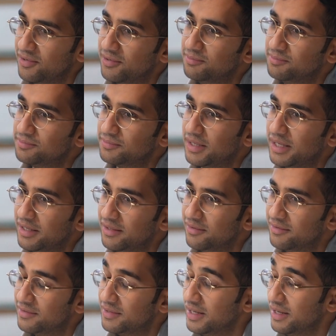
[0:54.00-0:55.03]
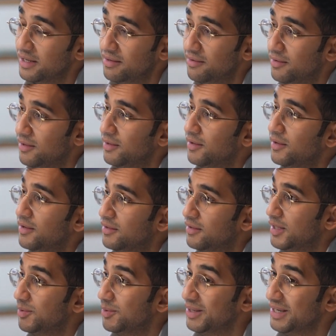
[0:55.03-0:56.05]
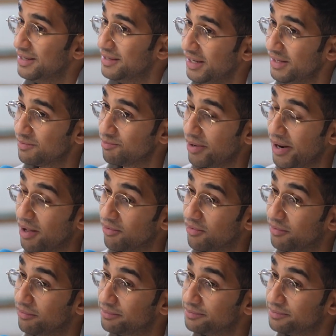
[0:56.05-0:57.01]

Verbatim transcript: Yeah. And today they were less spread out.